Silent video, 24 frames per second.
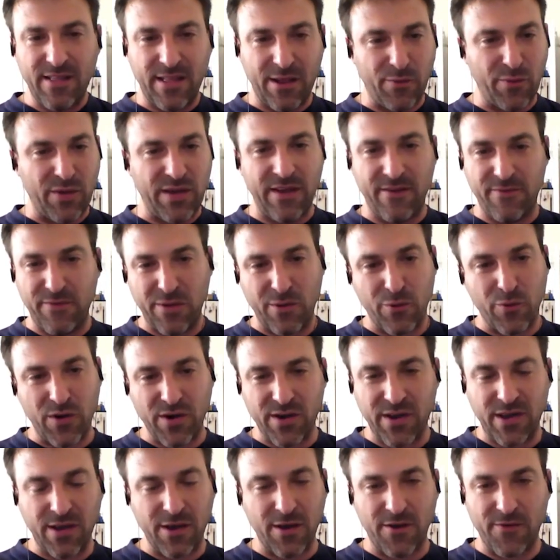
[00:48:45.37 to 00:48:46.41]
that we have been
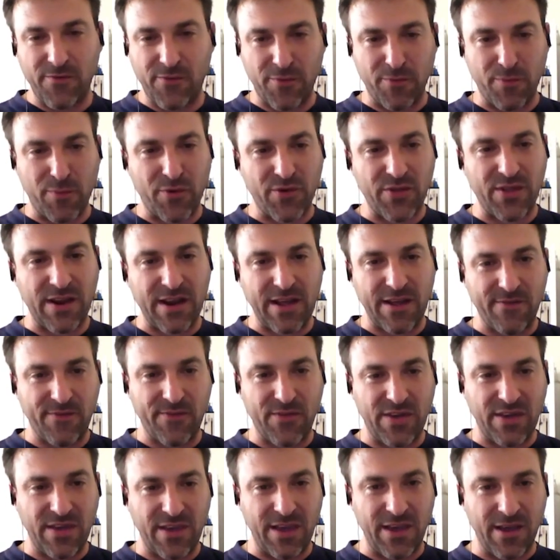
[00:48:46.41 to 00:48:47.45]
working on for more than half a
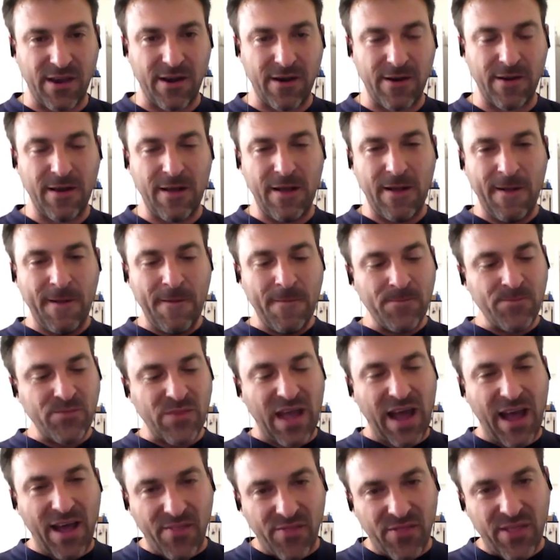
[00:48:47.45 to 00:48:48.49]
year.
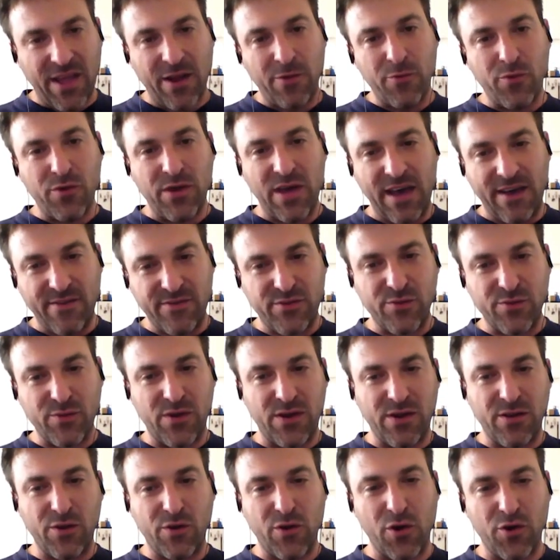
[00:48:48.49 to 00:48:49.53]
And then we have
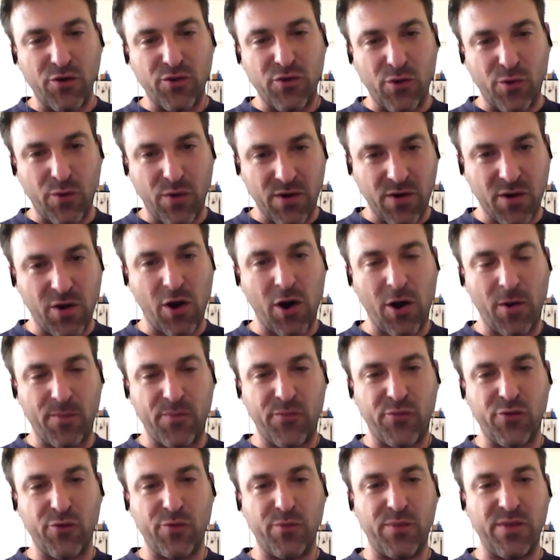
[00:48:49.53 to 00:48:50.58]
to go to our
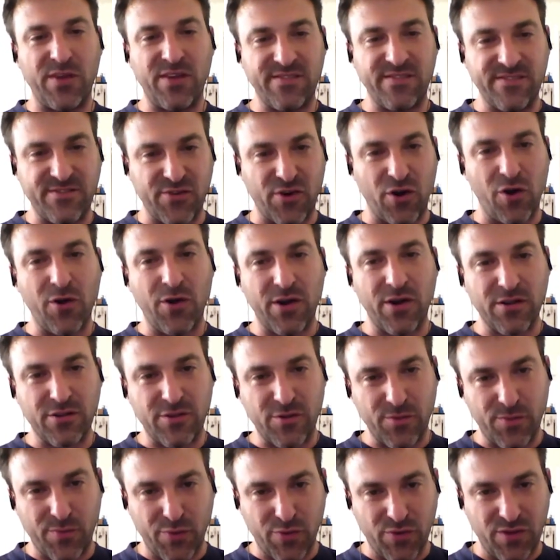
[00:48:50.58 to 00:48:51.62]
COP to be stronger,
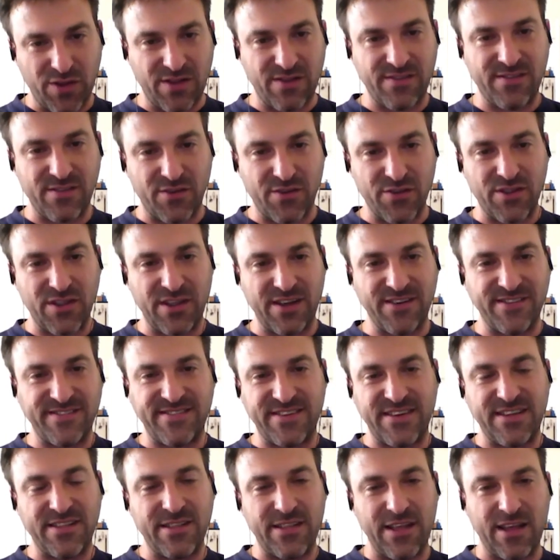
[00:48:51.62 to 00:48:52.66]
to put this on the
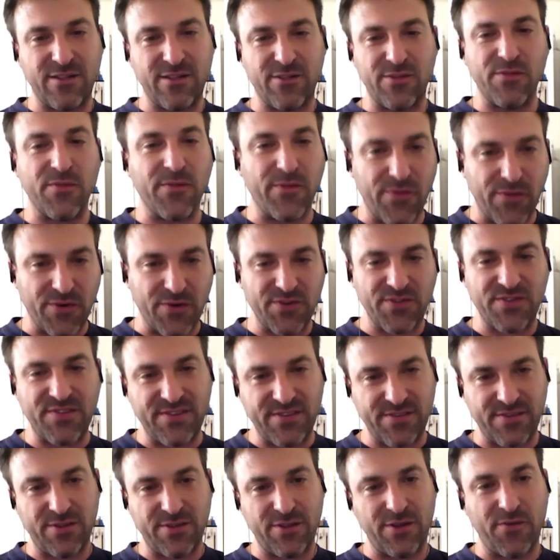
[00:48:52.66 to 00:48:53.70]
agenda, to force
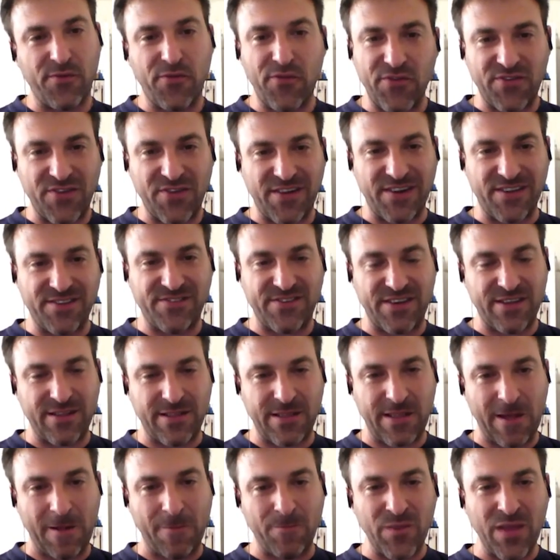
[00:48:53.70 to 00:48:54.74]
this on the official
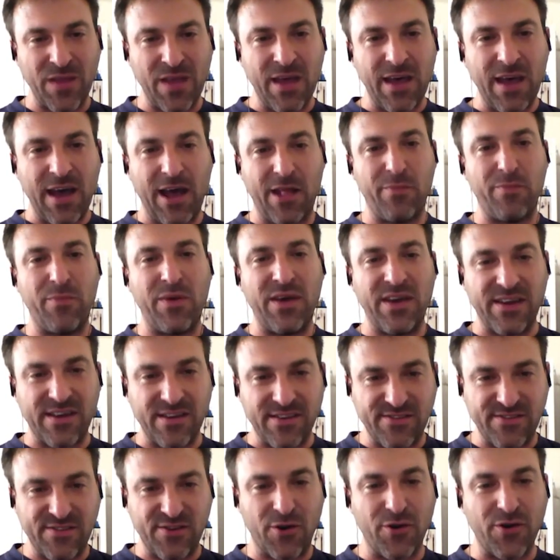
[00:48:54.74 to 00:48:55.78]
agenda and make a
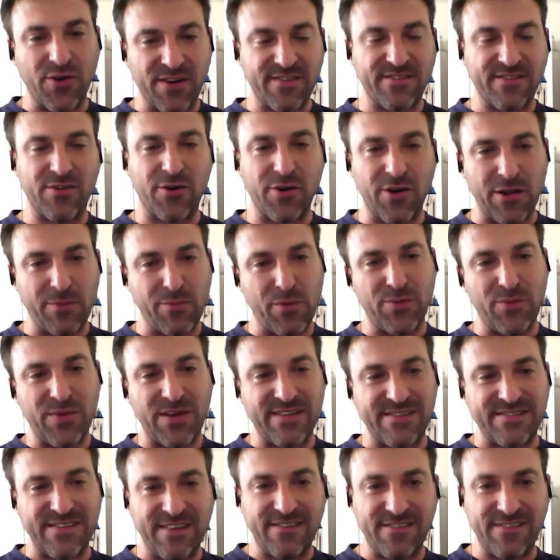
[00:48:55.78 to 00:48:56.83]
stronger
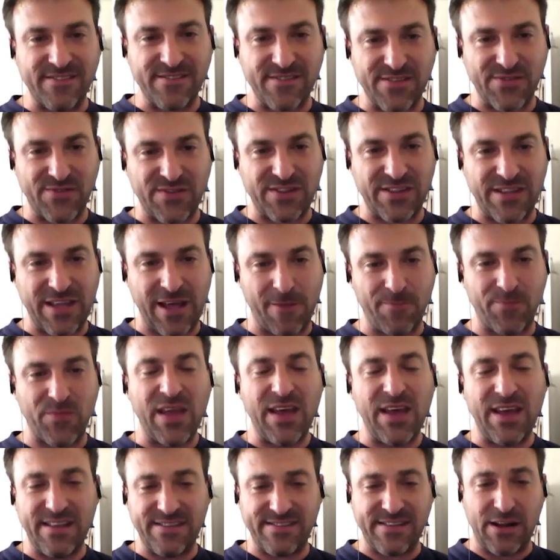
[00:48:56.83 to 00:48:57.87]
mobilizations over time.
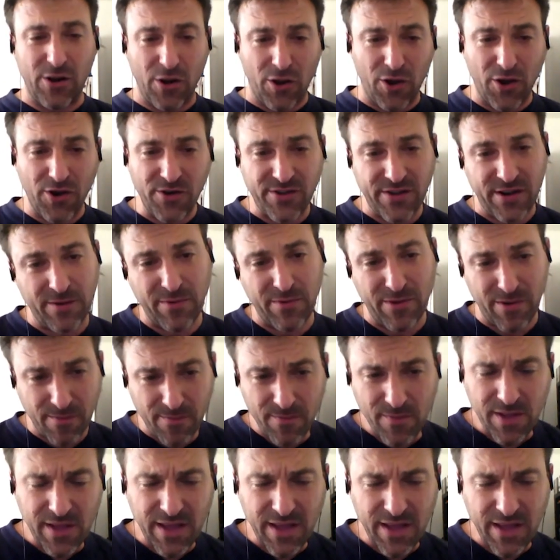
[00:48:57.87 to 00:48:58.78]
It's a long-term